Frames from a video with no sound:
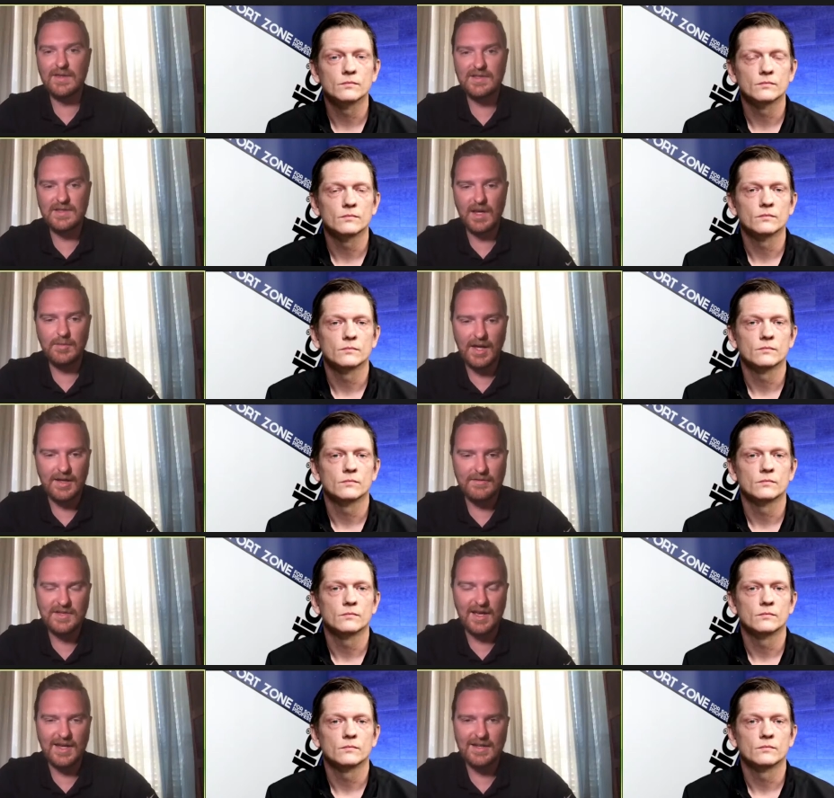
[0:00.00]
Speaker 1: the same line
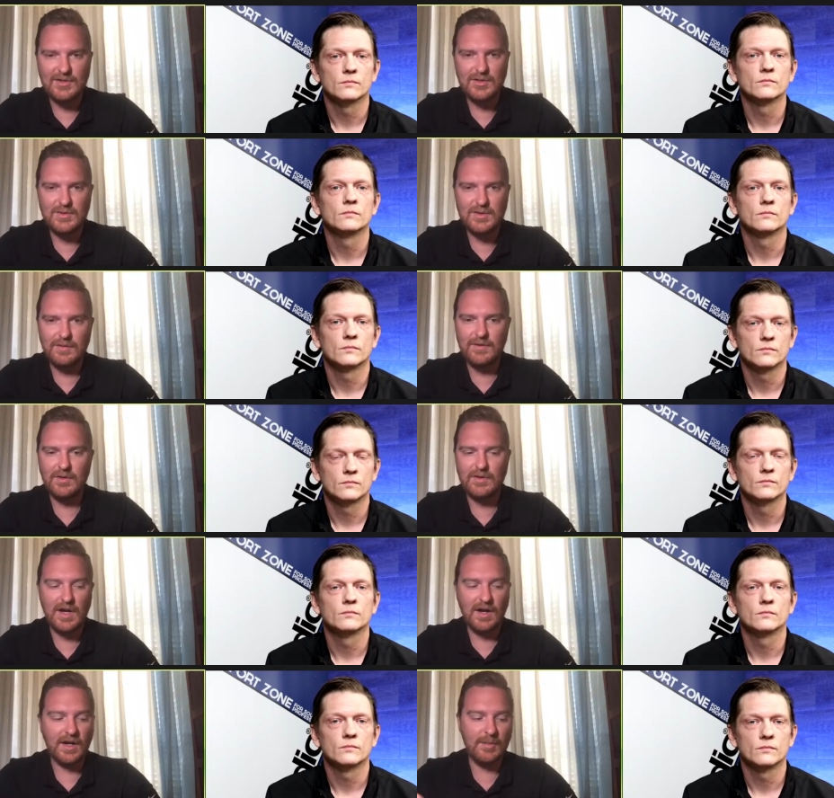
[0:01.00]
of sight as you do if you're
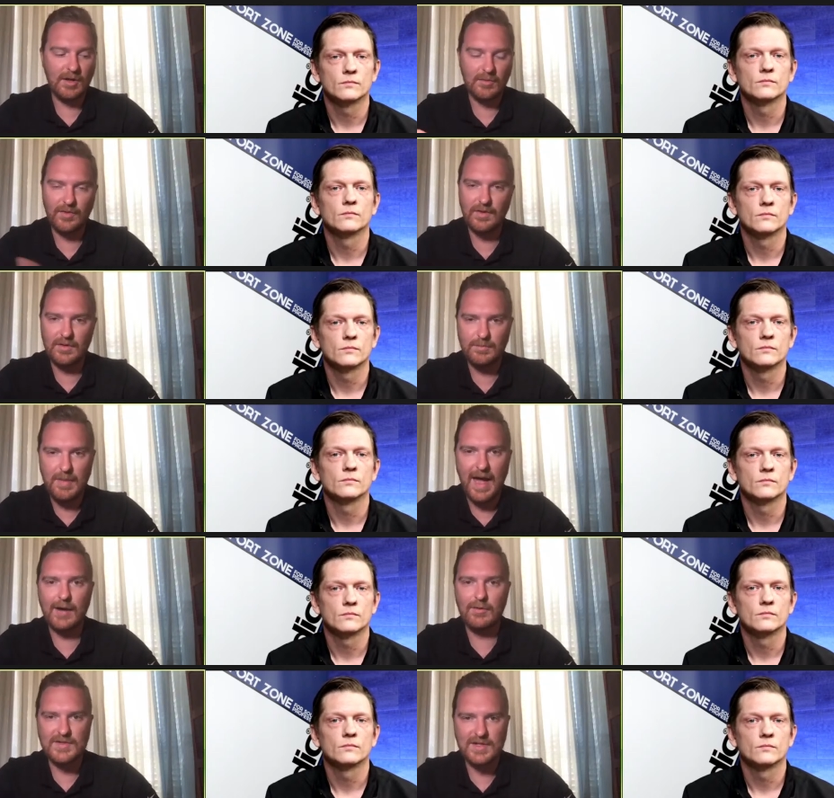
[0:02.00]
talking about the
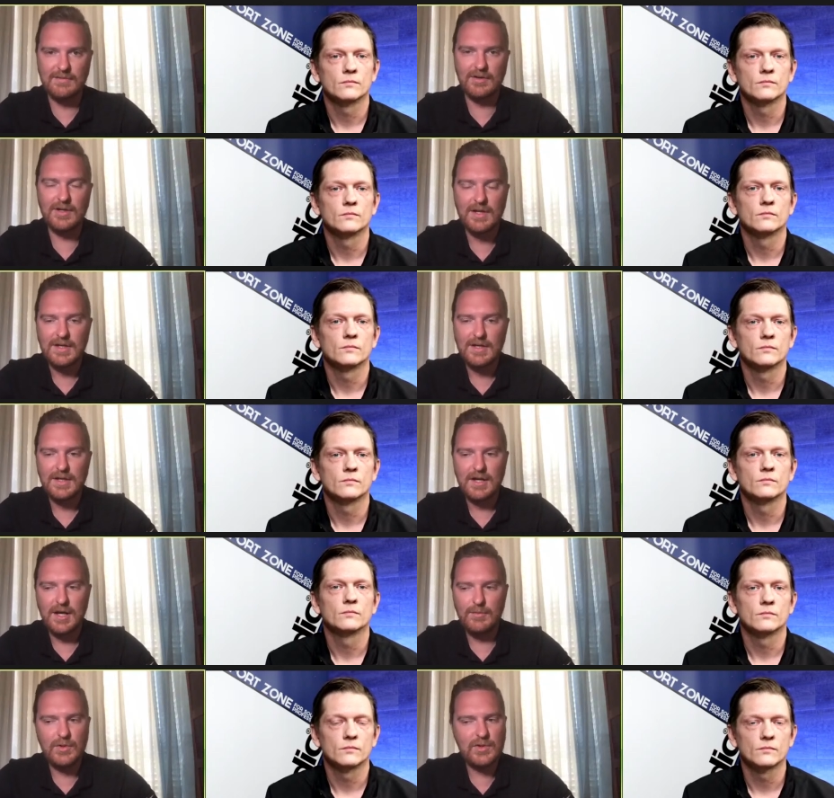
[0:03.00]
bag receiver.
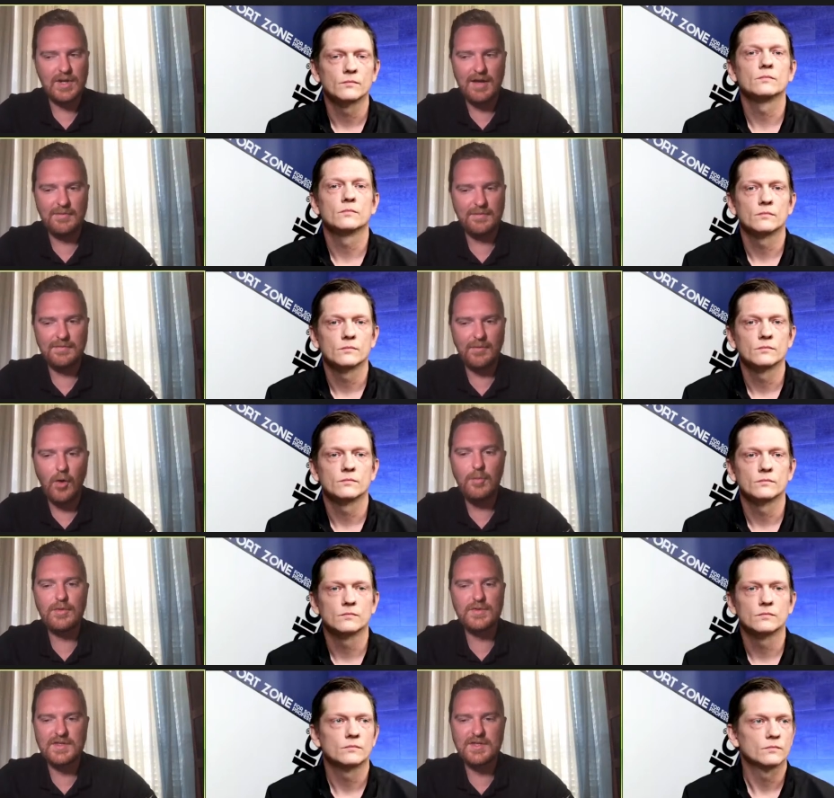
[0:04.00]
Um, you should have
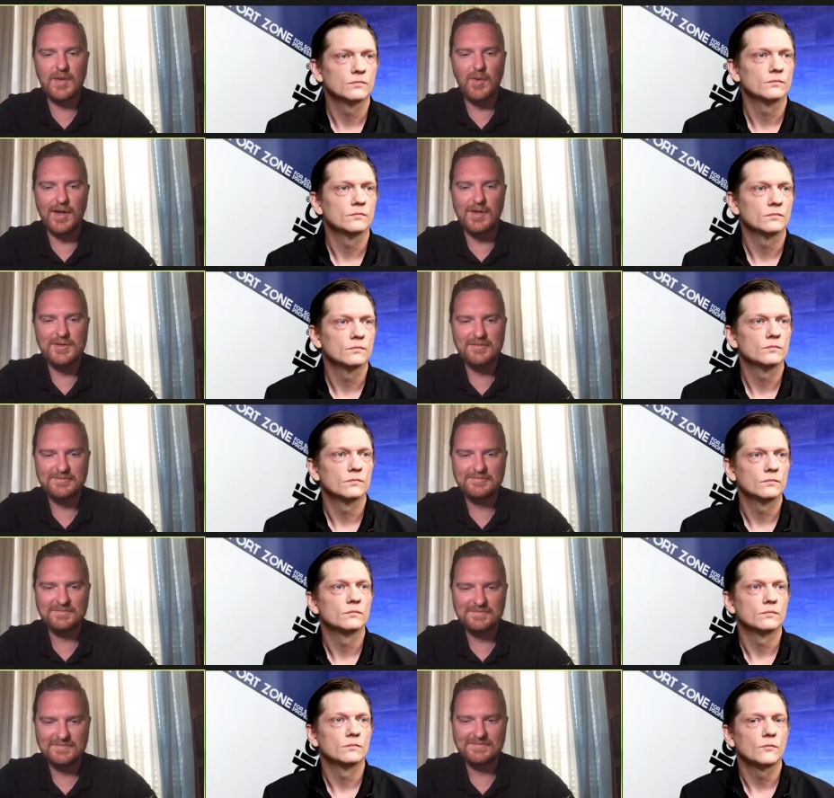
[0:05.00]
almost the same range.
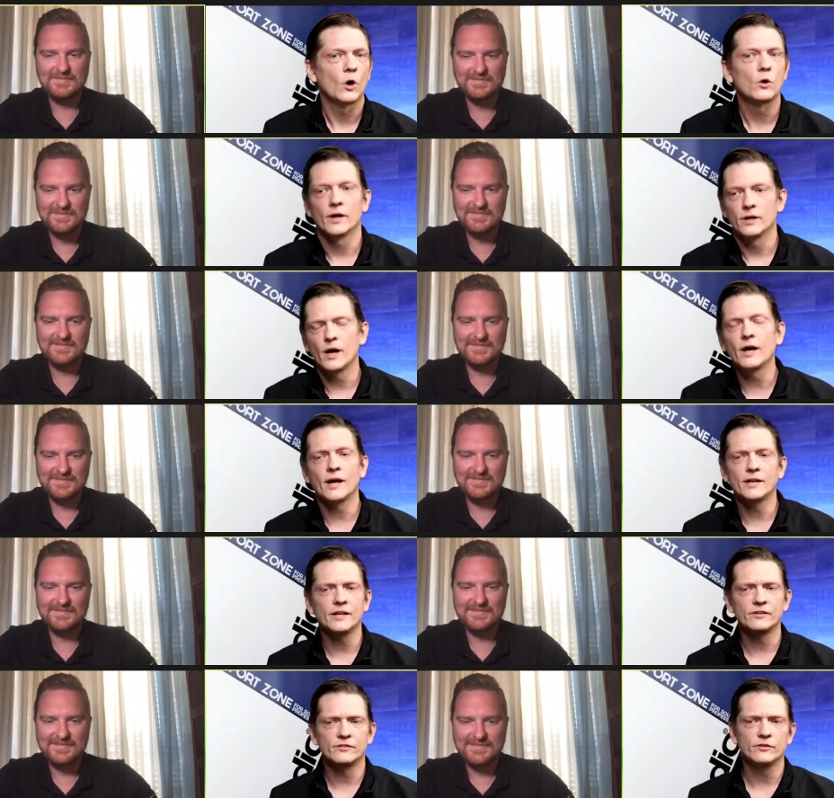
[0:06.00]
Speaker 2: Okay. And I
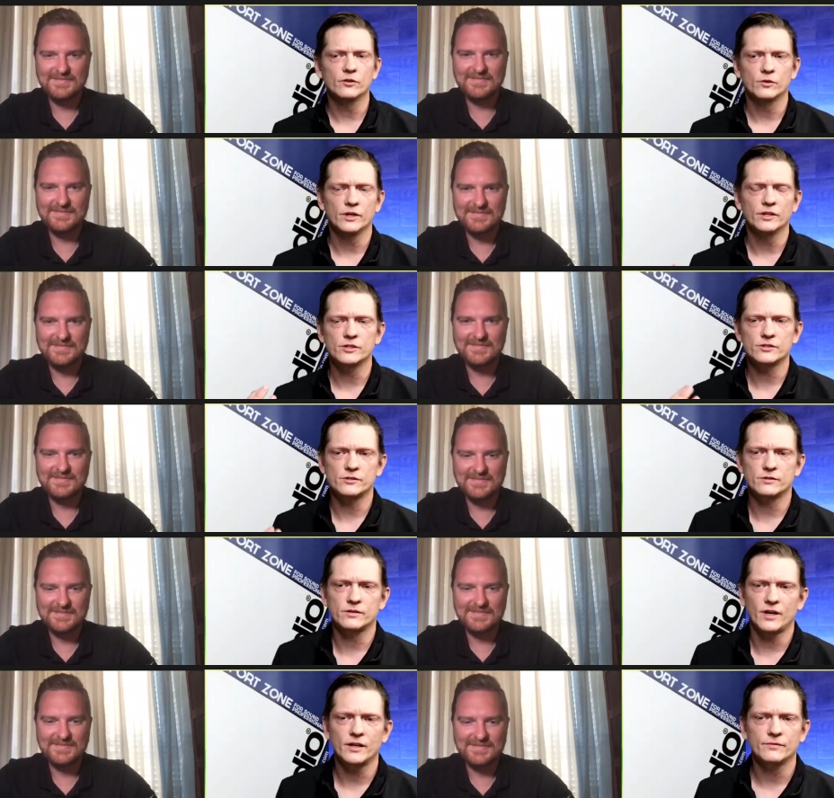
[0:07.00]
guess, you know, it just
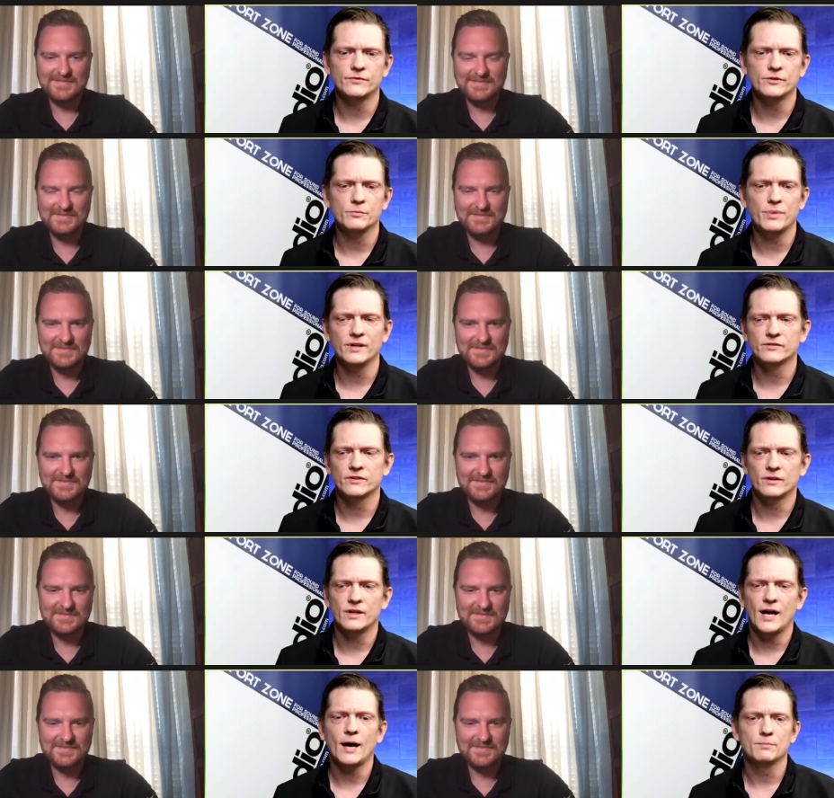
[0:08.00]
kind of depends on the
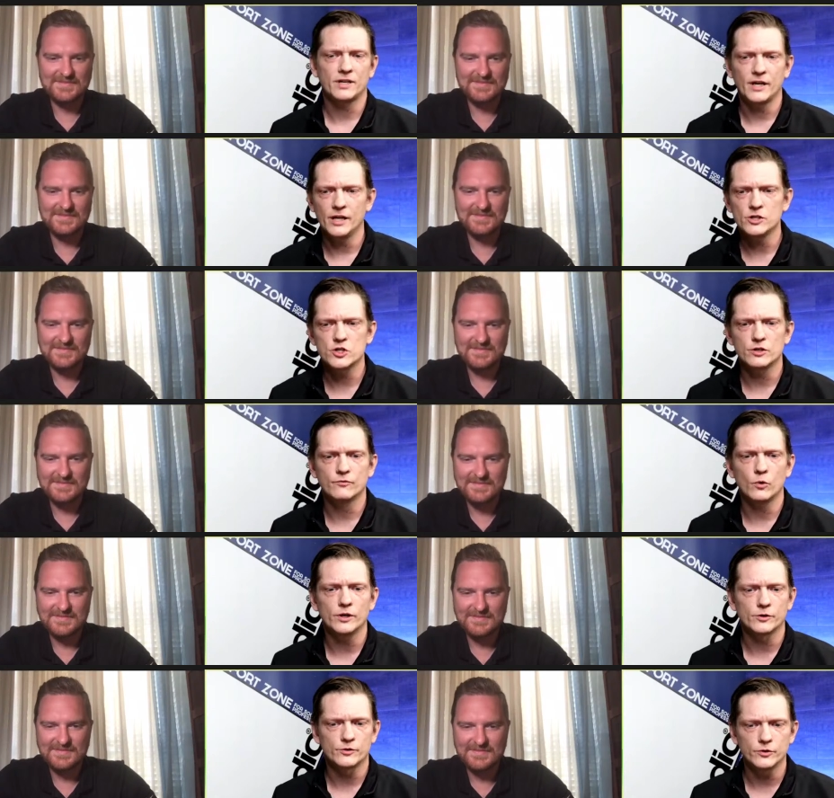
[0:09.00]
application of what
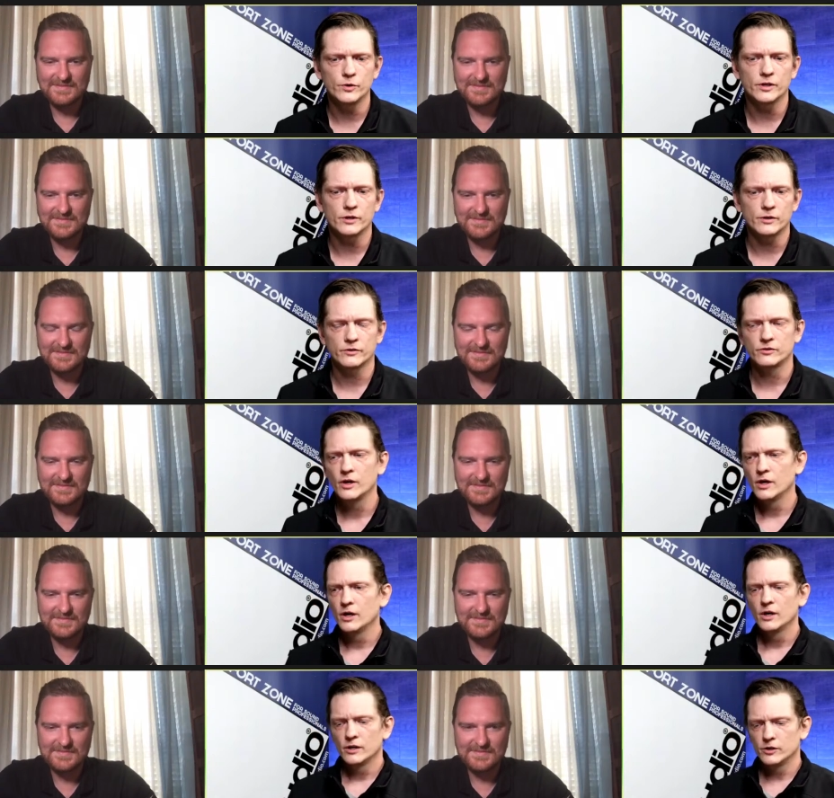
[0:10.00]
you're doing because
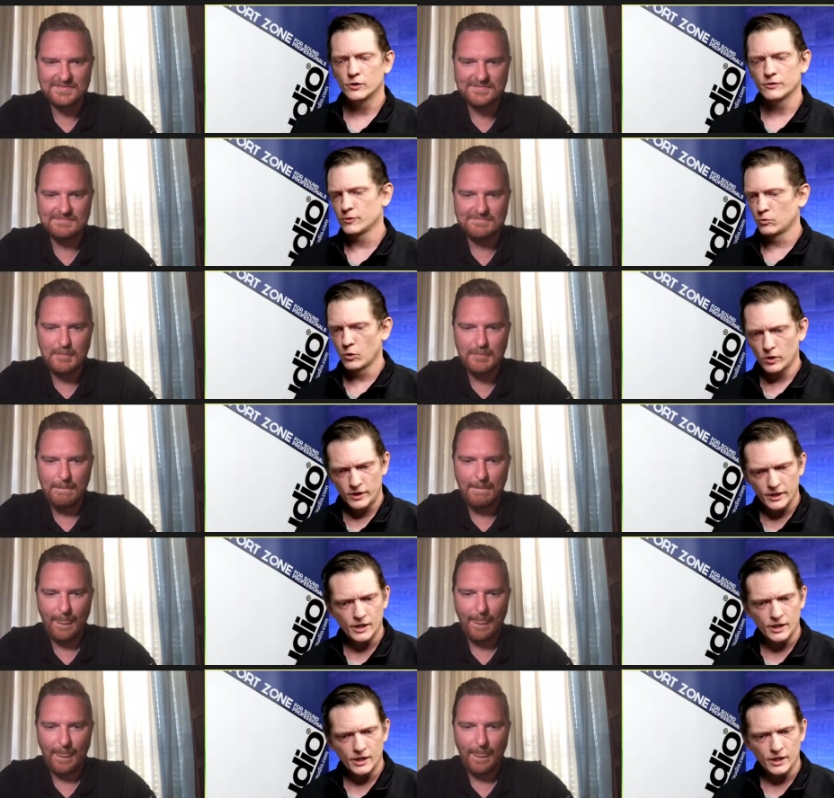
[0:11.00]
you know if you're working on a